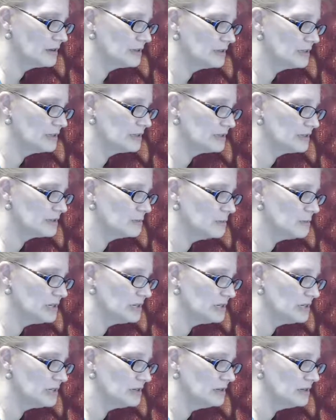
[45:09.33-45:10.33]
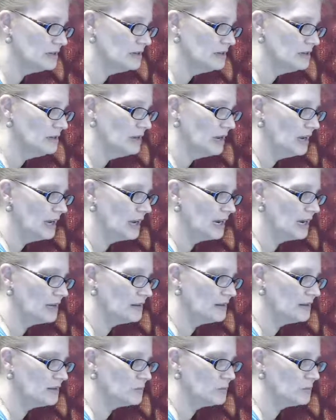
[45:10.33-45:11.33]
disc bead.
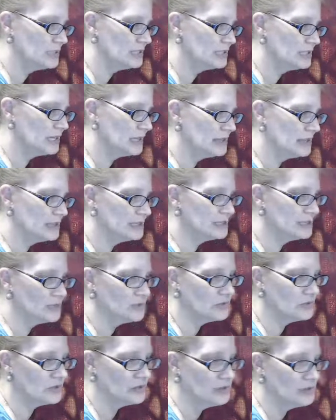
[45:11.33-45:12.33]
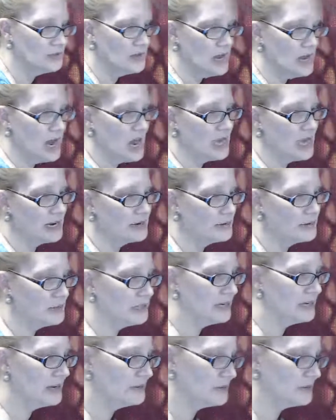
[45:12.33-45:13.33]
And then once again, the silver. And I
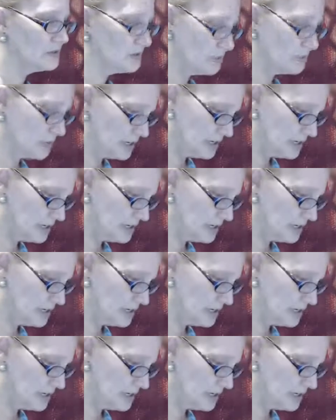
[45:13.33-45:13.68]
really have no